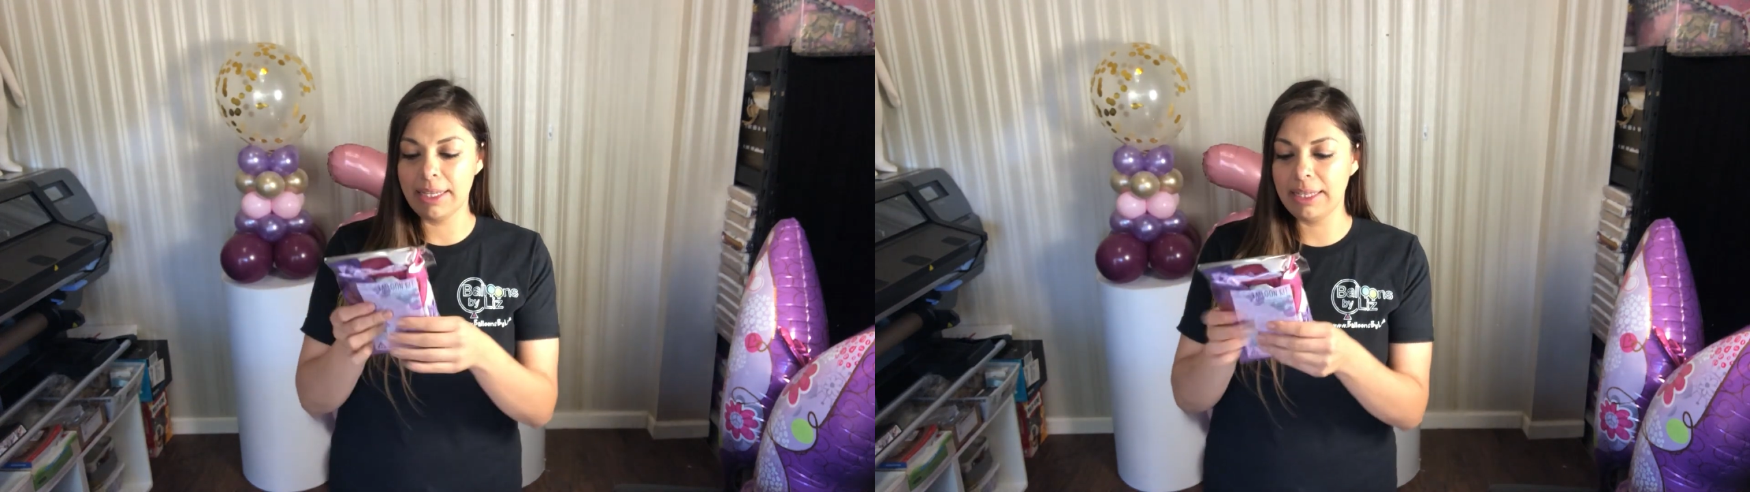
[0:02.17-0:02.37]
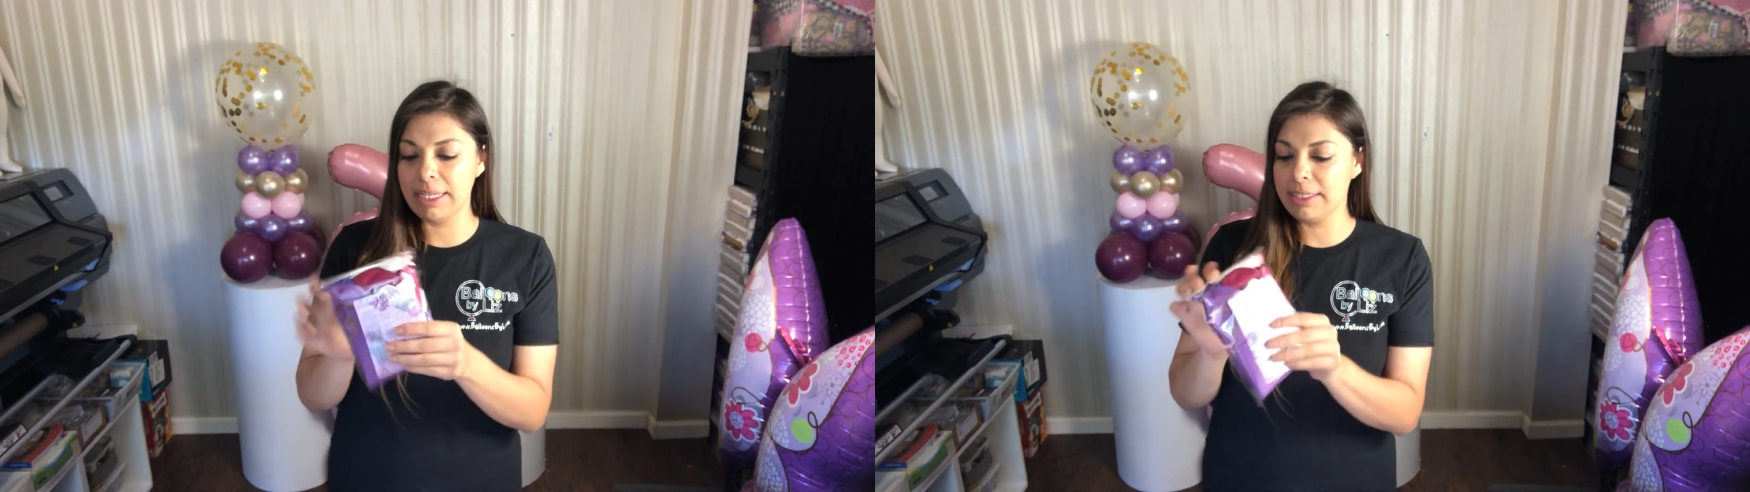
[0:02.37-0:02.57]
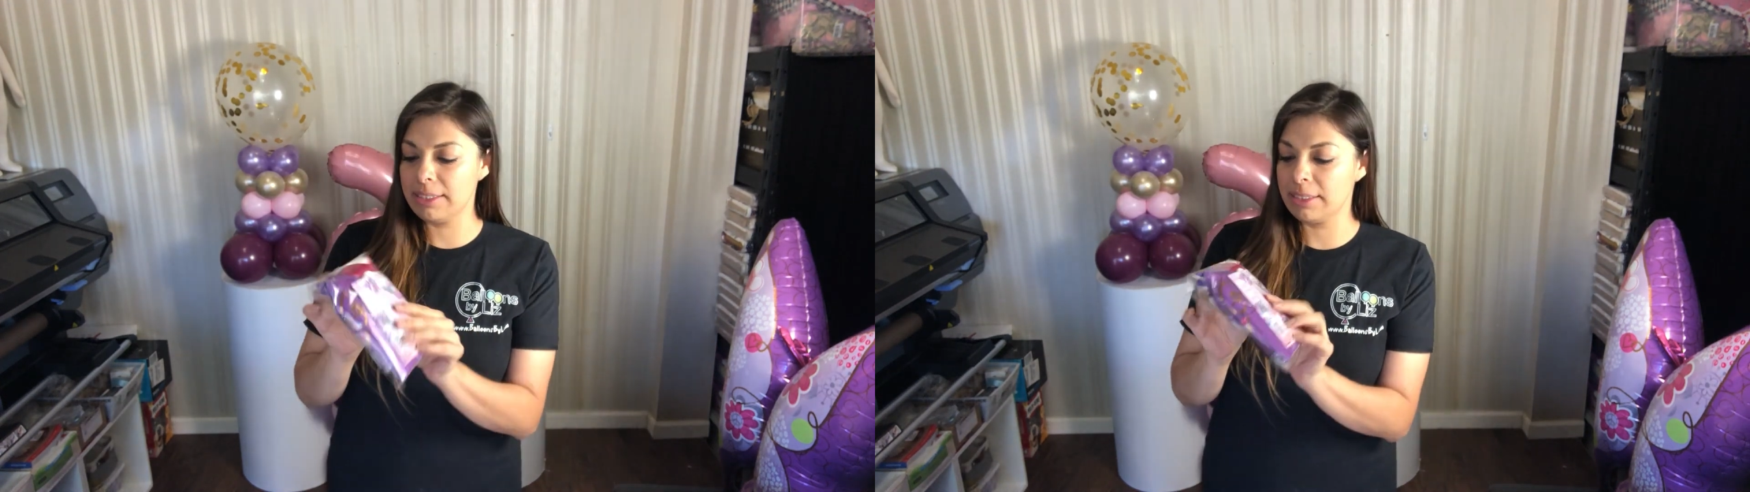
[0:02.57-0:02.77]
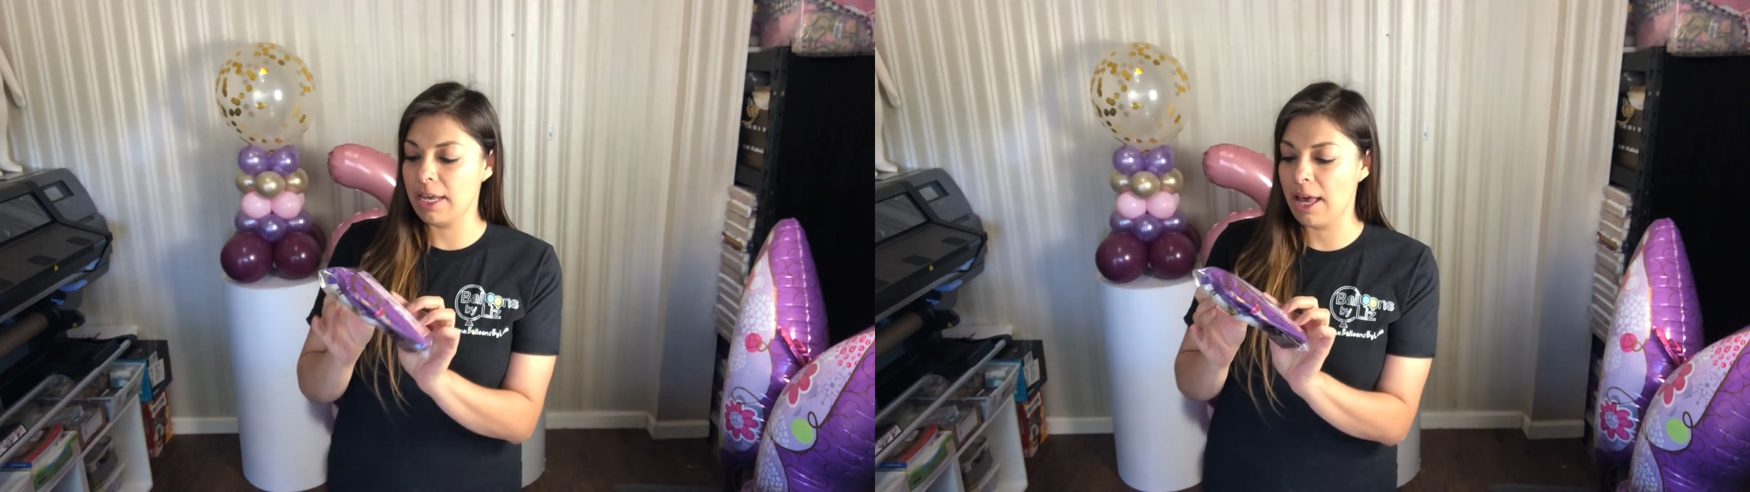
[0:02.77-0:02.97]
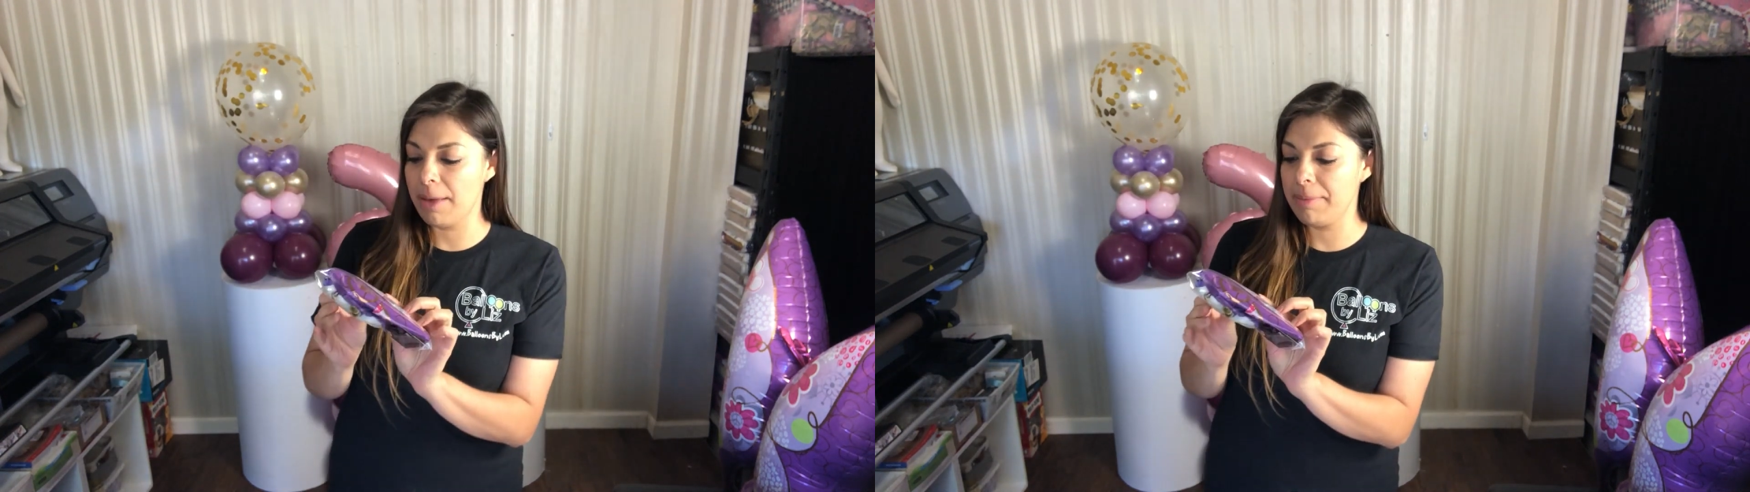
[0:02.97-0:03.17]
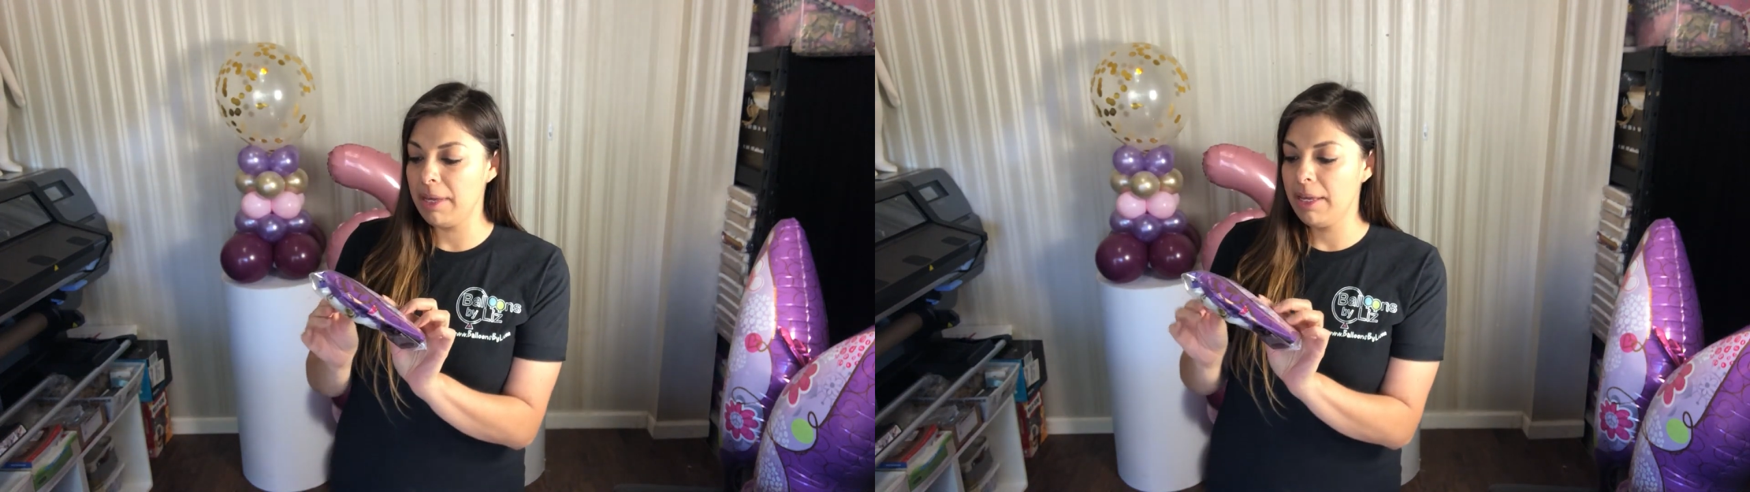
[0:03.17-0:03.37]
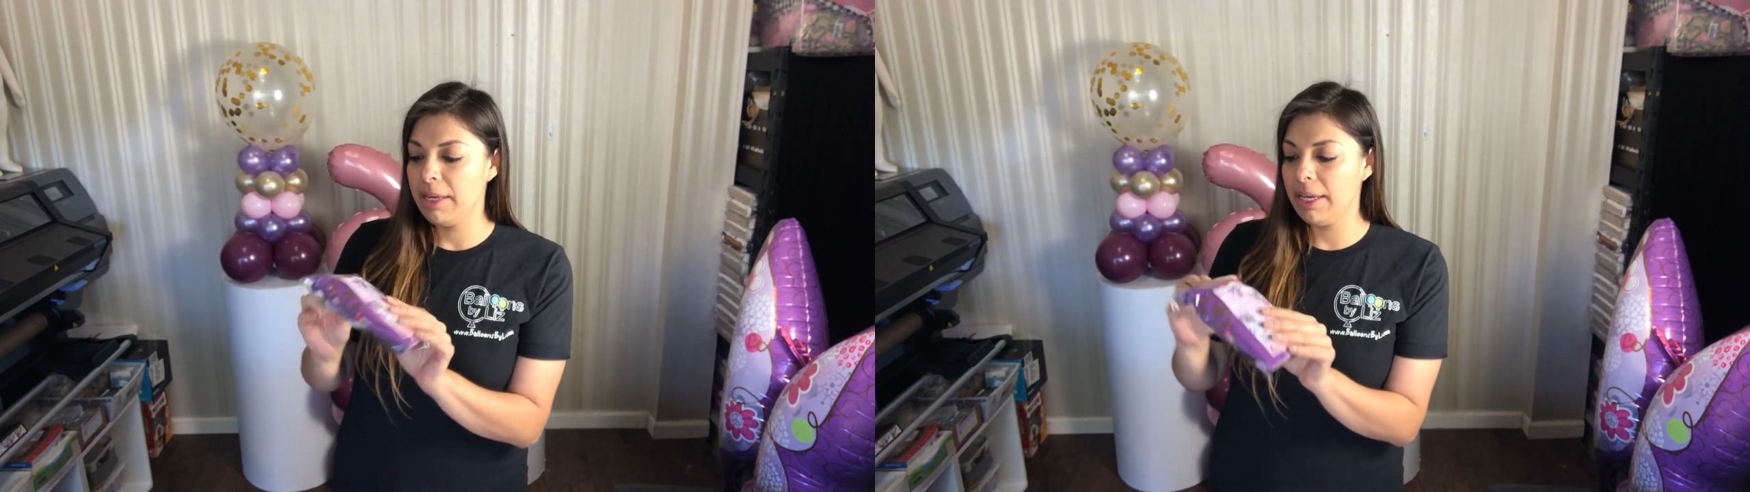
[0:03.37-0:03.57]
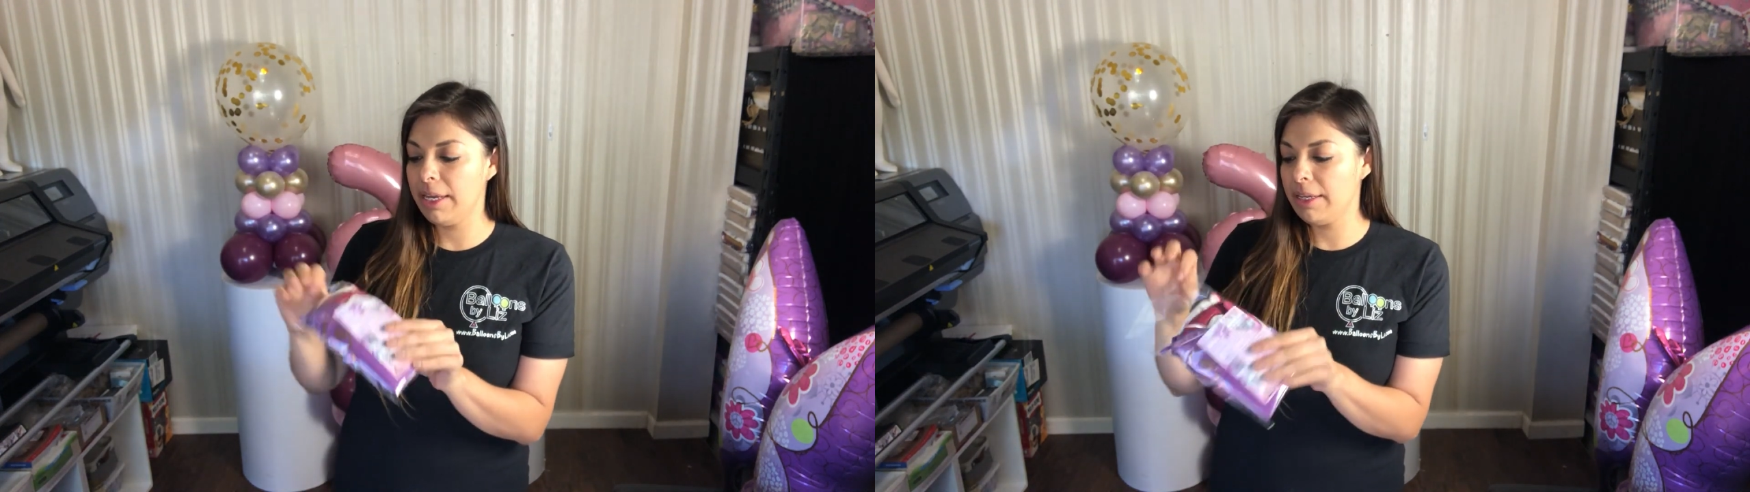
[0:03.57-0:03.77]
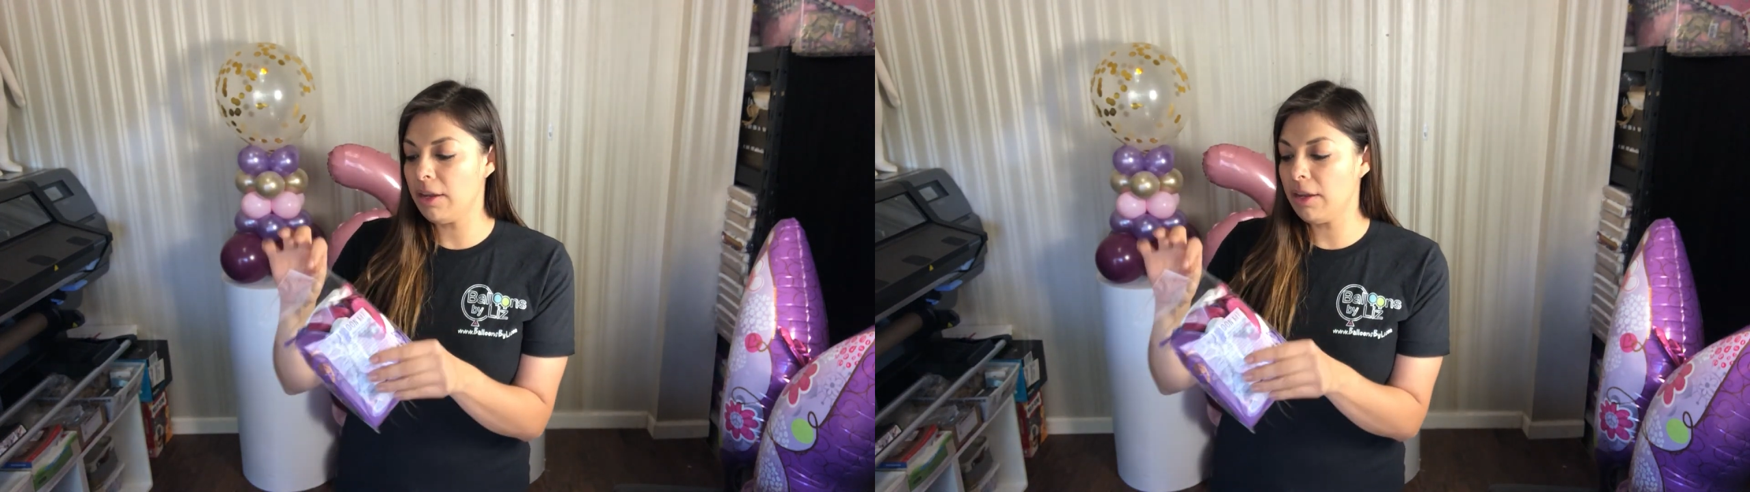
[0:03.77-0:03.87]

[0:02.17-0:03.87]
These come in